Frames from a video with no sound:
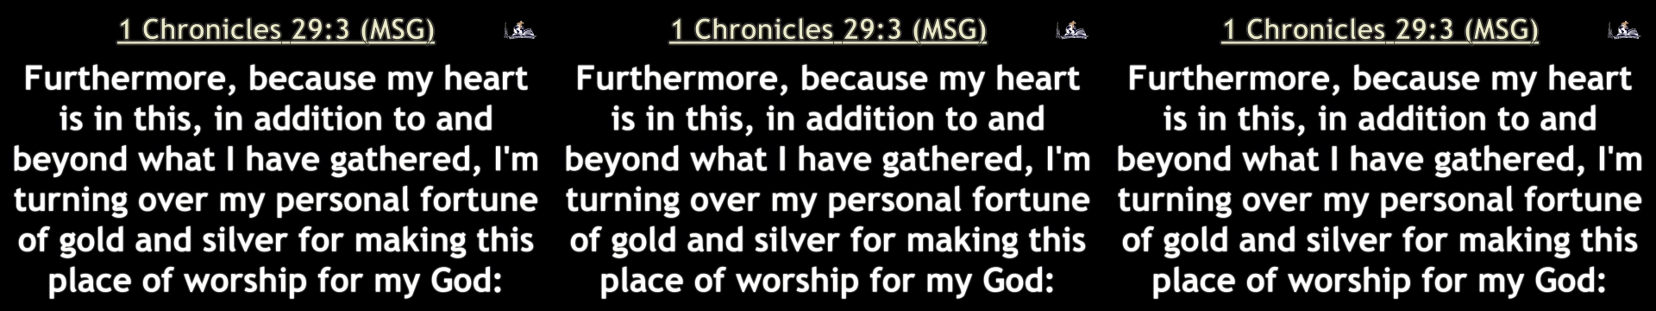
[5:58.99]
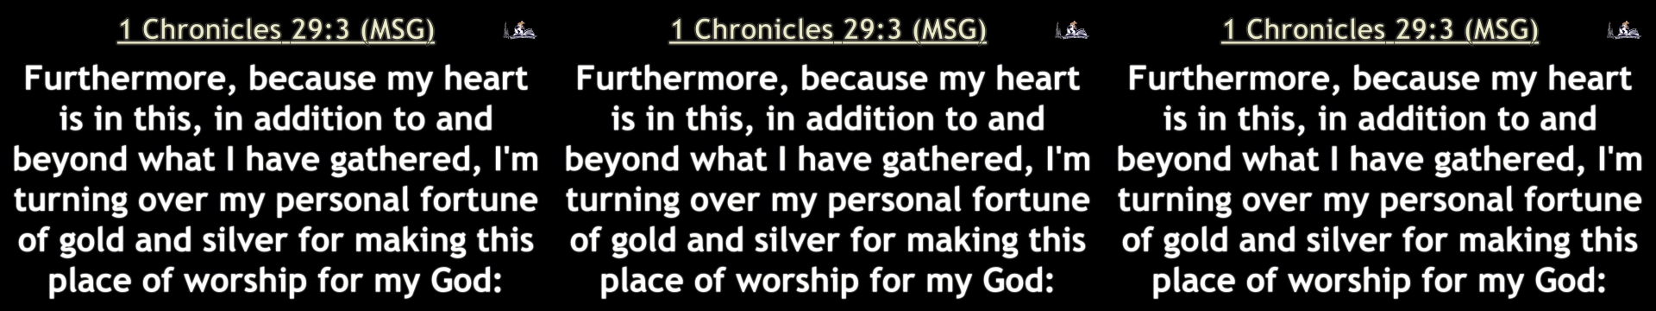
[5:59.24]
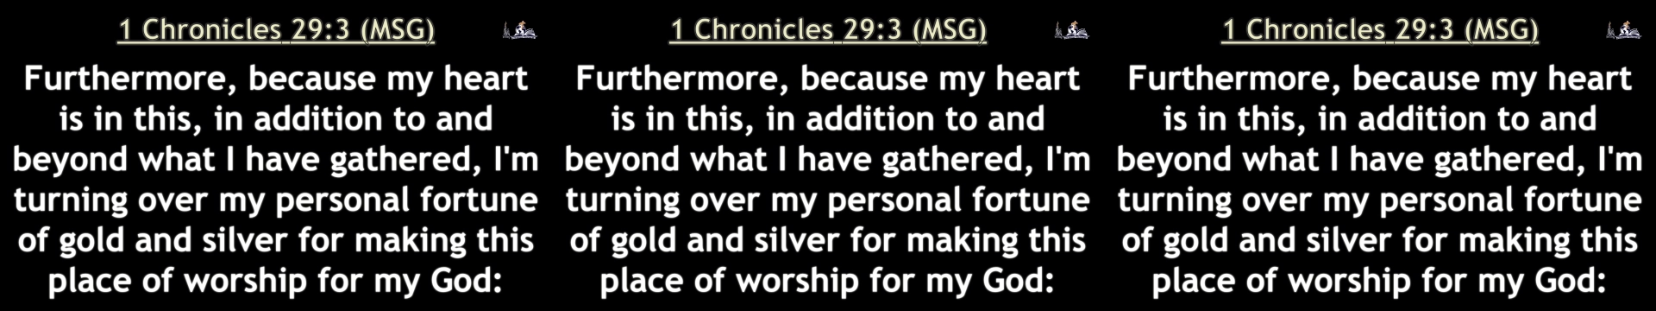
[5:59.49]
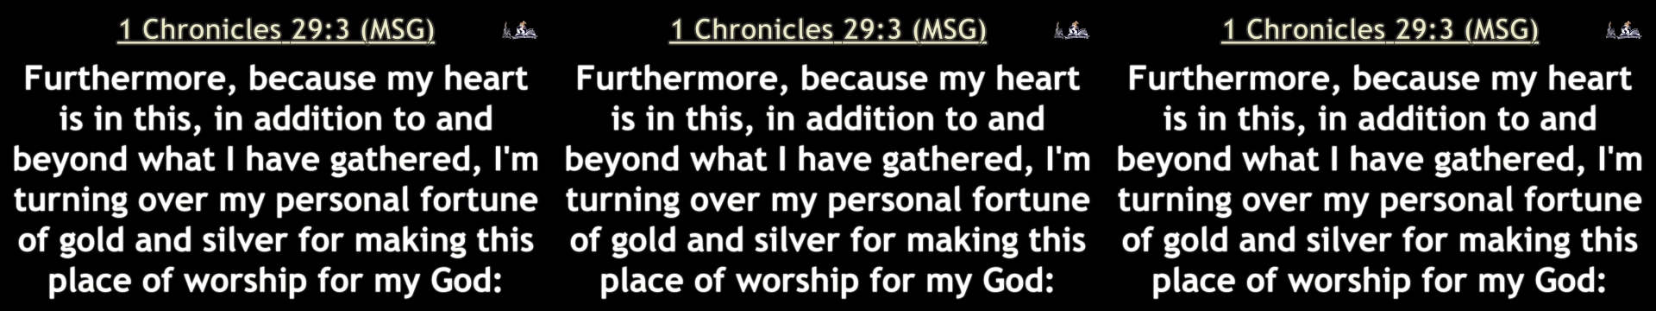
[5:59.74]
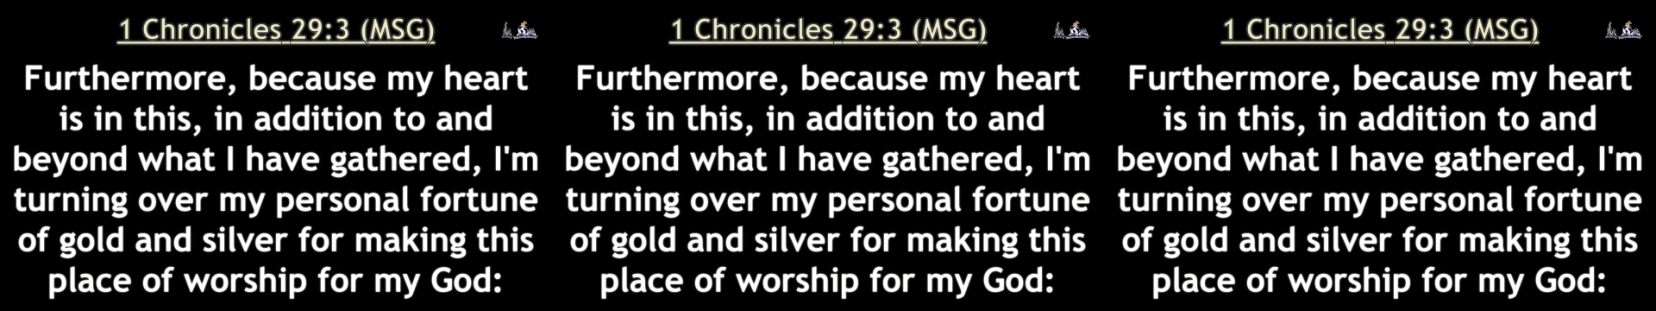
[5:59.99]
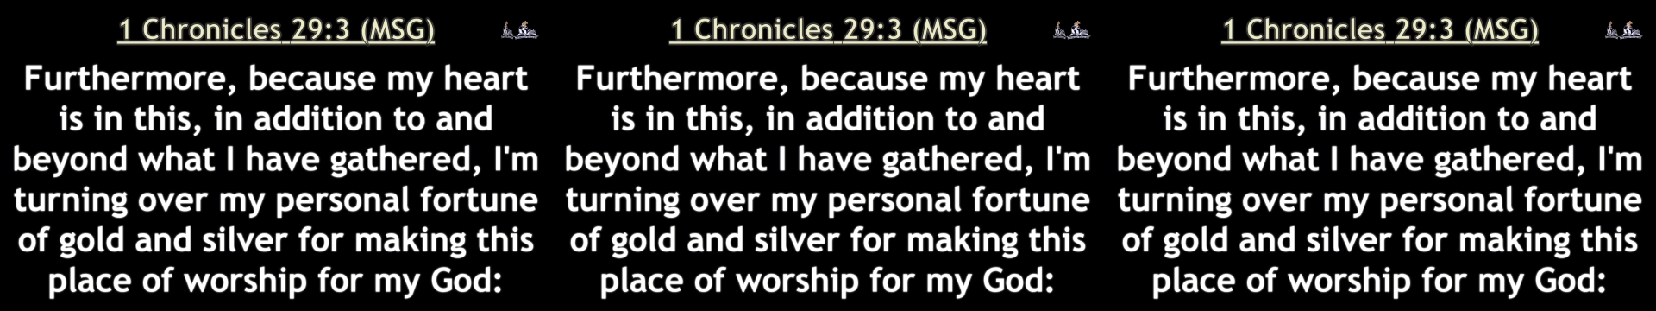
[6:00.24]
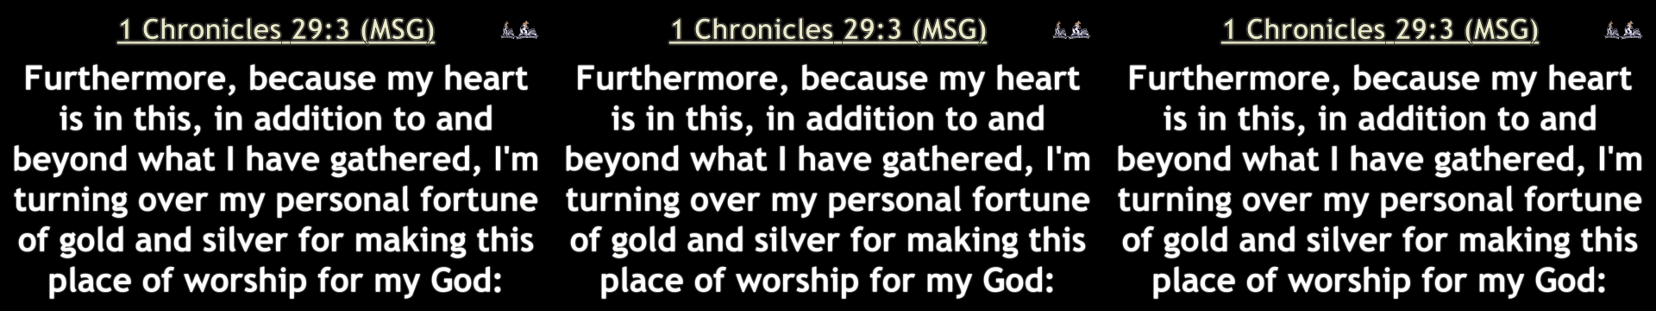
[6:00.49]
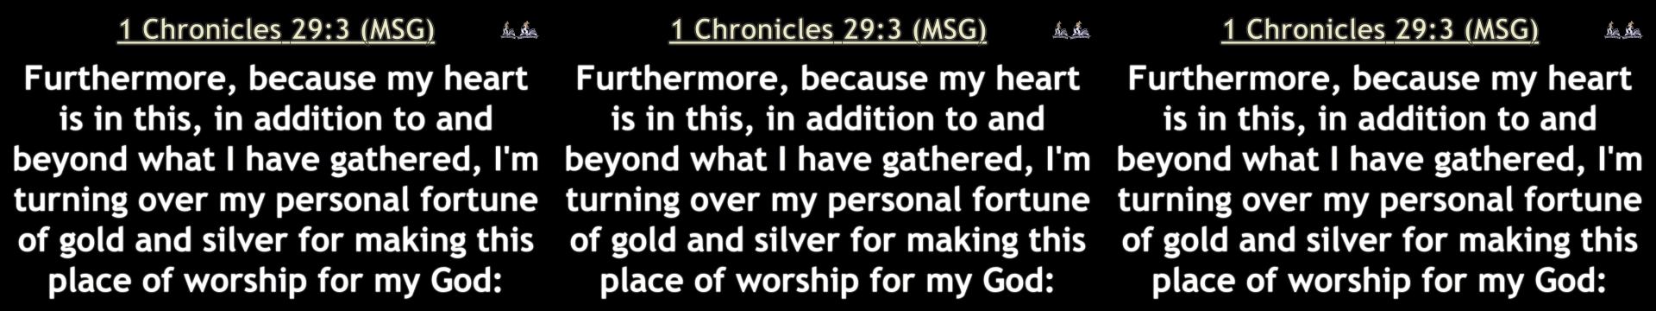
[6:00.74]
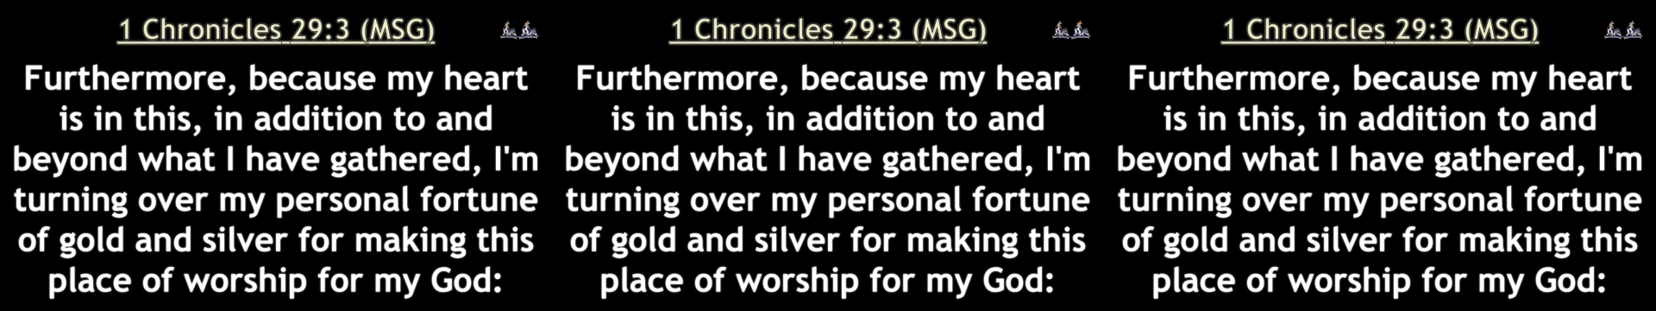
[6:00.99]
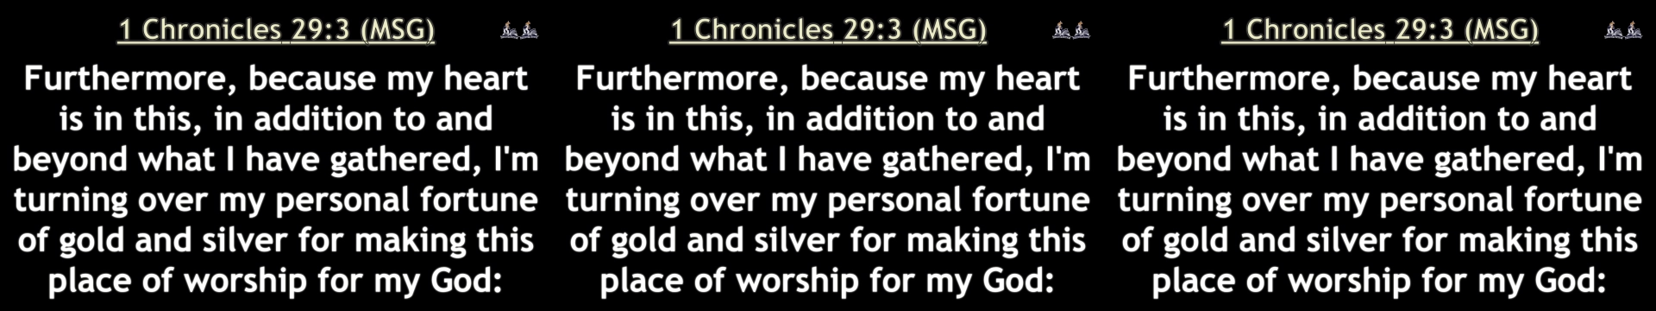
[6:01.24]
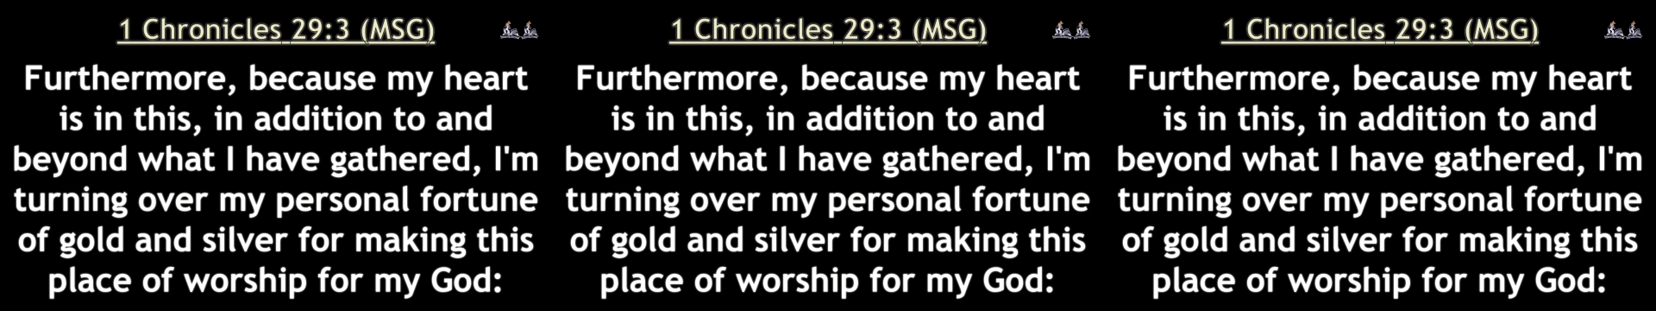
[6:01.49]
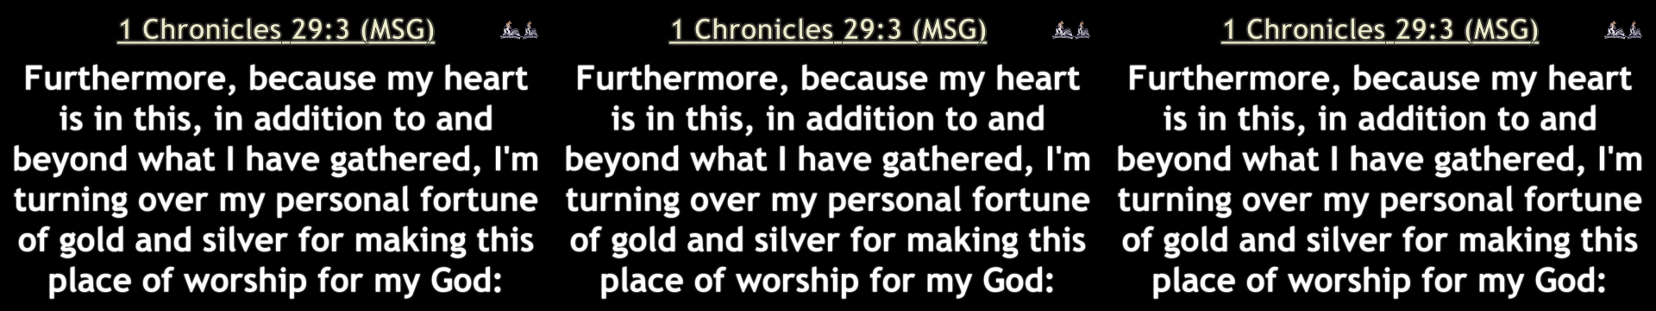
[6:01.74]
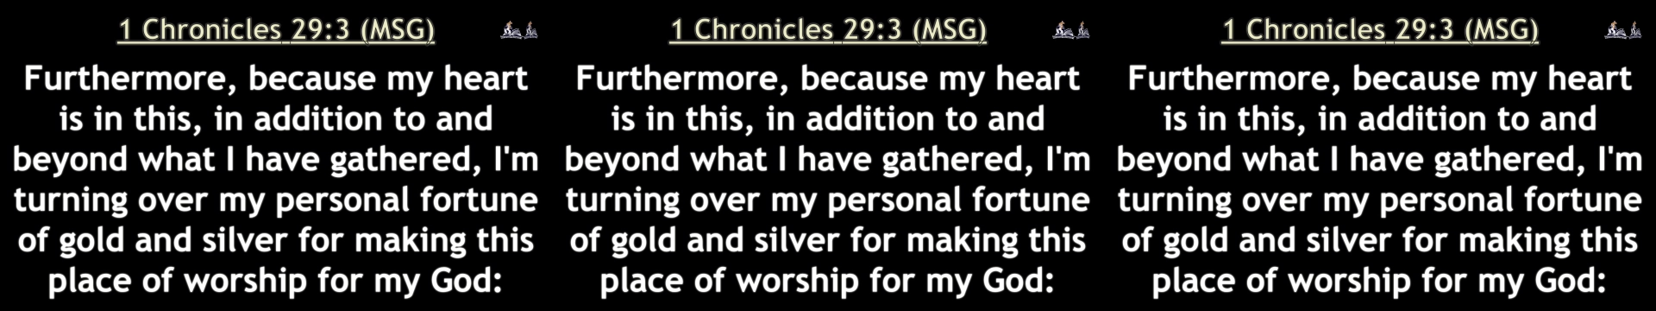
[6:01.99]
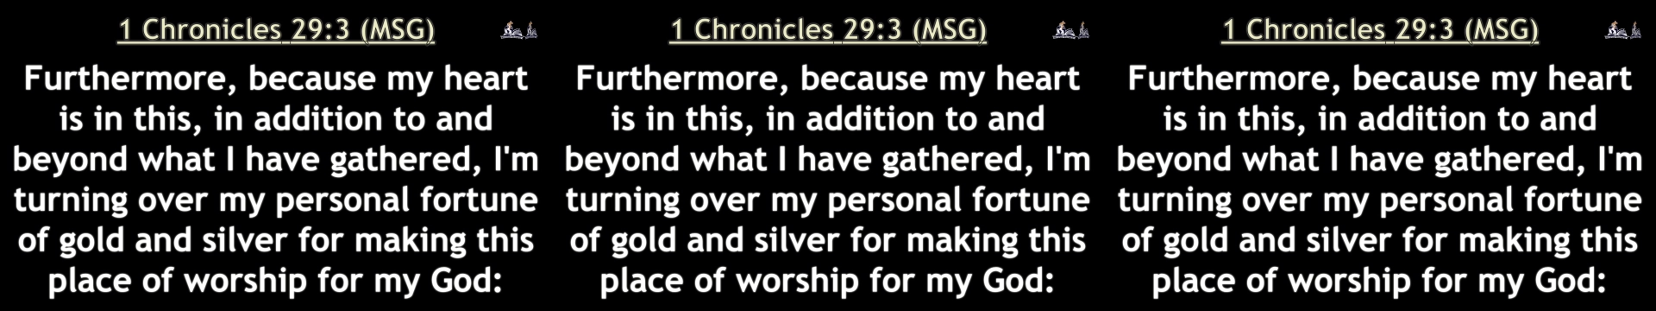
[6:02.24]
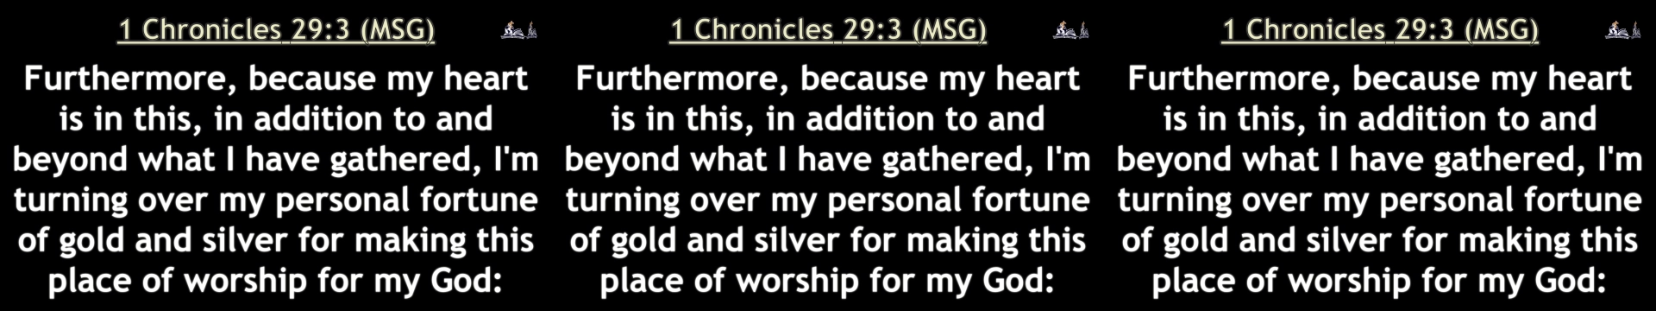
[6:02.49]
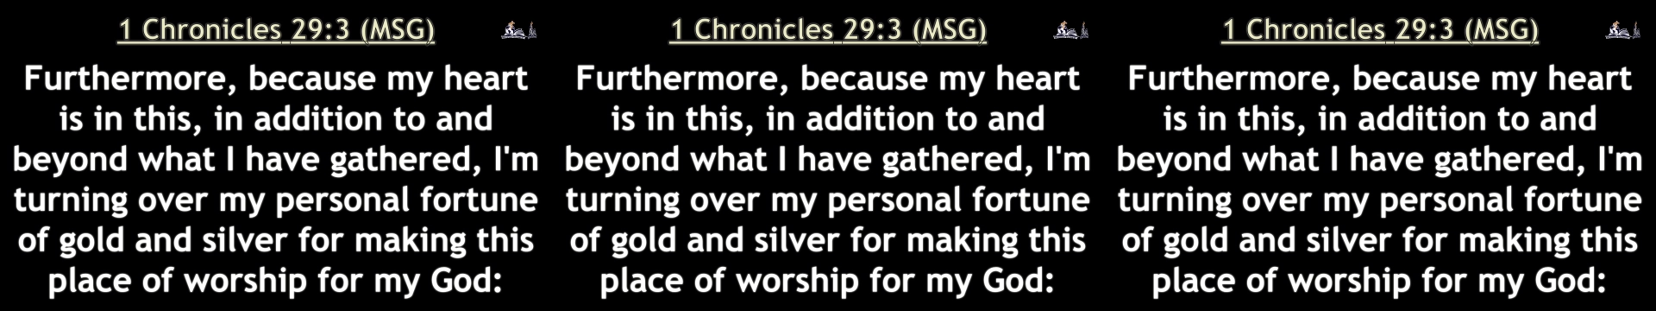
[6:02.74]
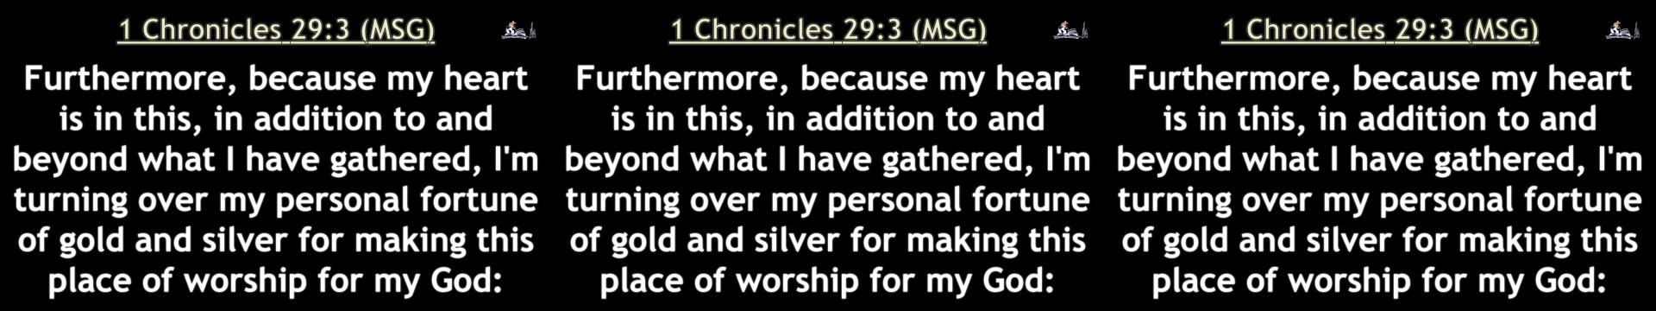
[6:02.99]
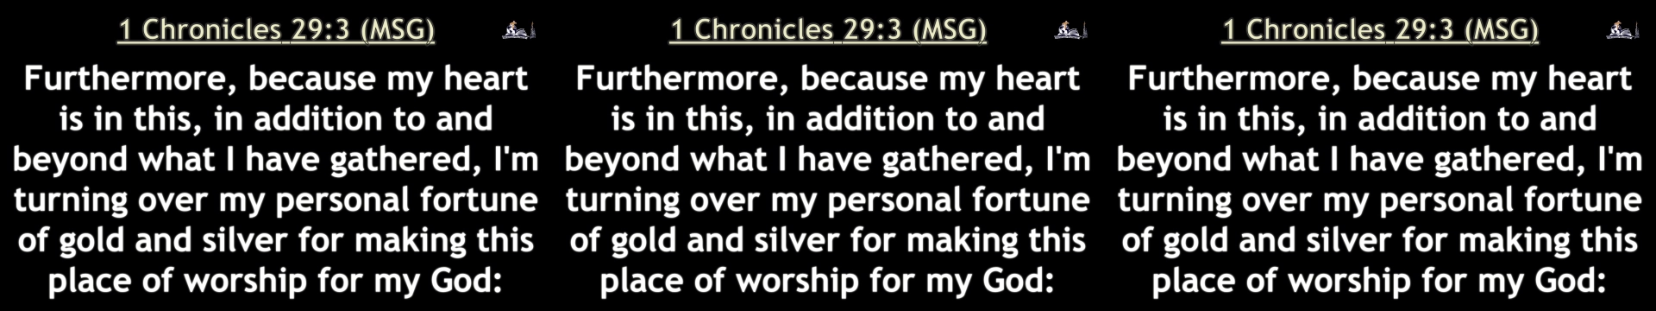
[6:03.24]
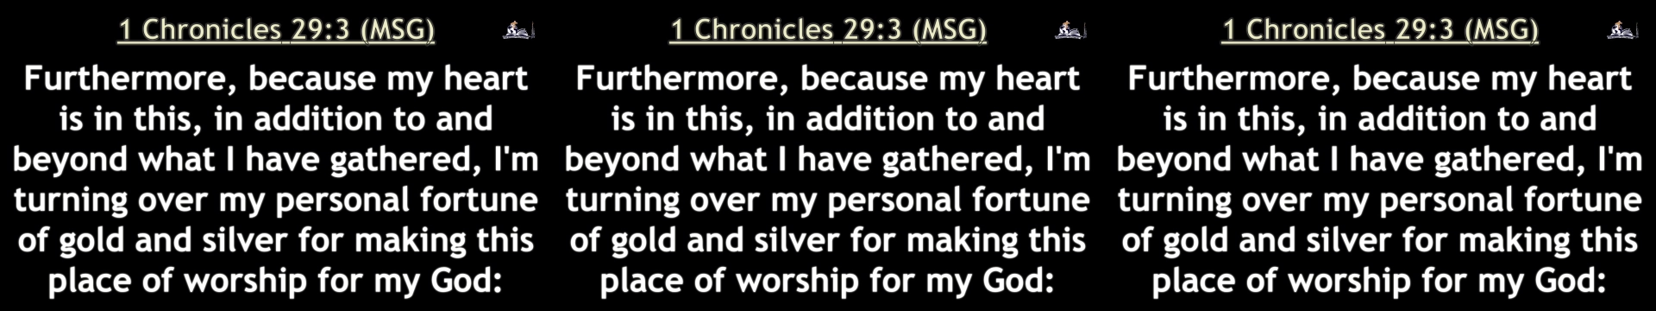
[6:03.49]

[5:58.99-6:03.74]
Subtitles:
(no speaker visible)